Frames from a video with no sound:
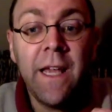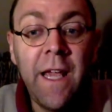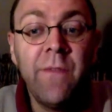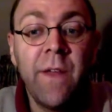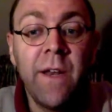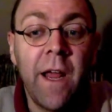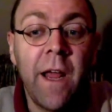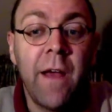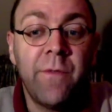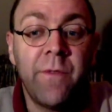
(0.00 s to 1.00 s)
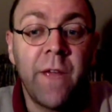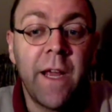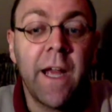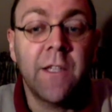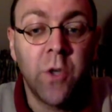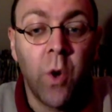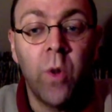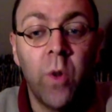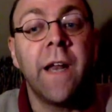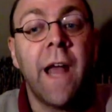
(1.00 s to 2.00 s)
even if it gets
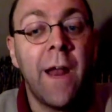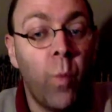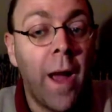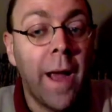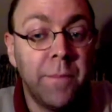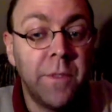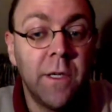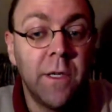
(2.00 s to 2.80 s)
stolen and wiped.